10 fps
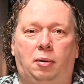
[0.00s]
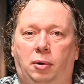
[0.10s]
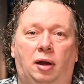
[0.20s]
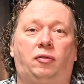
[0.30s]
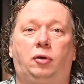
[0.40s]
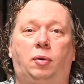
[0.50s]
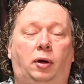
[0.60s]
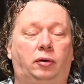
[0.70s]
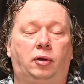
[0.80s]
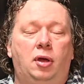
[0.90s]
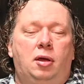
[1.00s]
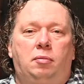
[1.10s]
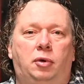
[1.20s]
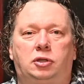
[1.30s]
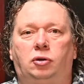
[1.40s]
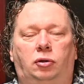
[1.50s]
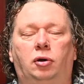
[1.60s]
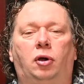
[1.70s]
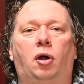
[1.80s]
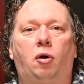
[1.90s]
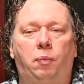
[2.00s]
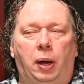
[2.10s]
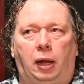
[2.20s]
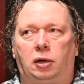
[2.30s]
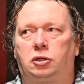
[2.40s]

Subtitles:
whatever you want, but it's not going to grow bigger.